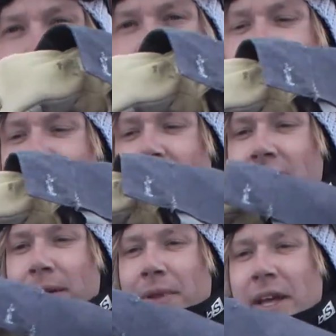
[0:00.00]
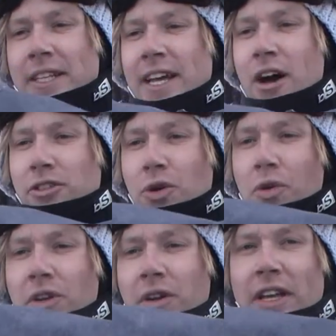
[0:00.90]
And then it planes out
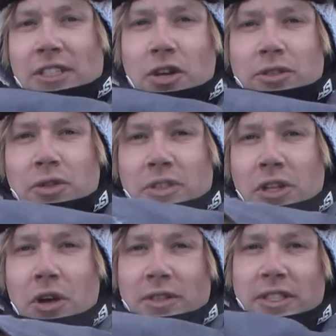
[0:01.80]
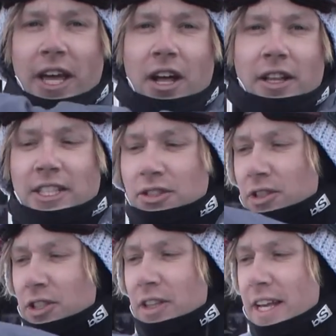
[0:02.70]
toward, as it goes towards the nose and tail, it
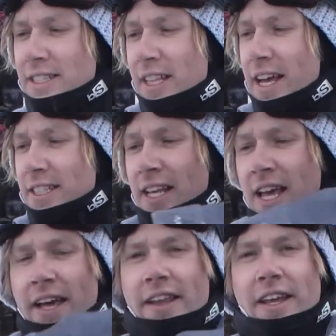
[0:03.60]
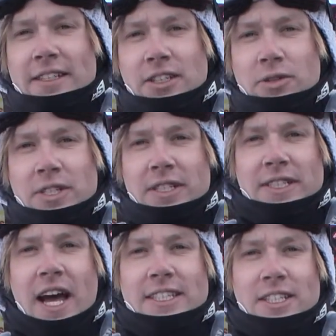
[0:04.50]
gets less and less. And as it goes to the
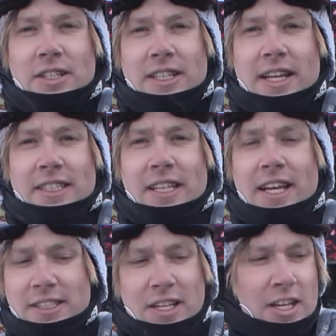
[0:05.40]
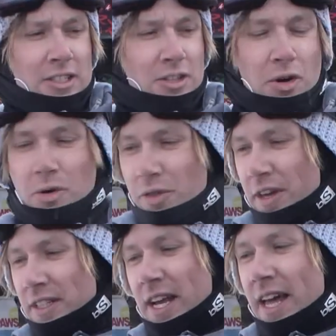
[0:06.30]
sides, it gets less and less. So the whole
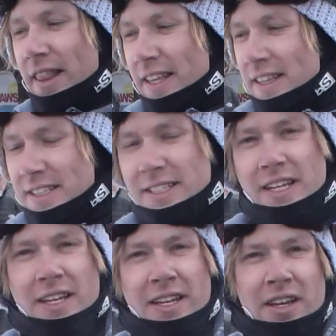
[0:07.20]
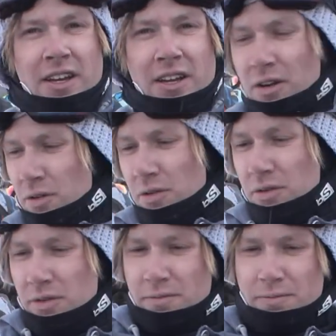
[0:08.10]
thing's got like this
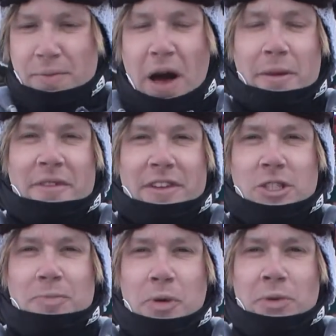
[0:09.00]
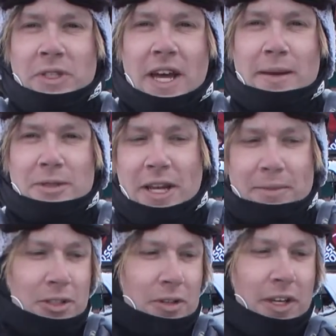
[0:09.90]
bottom of a spoon type
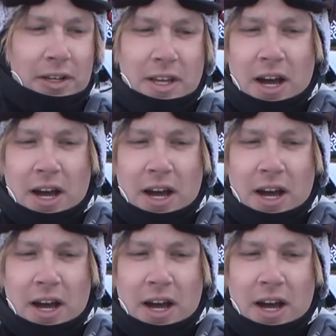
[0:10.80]
shape to it.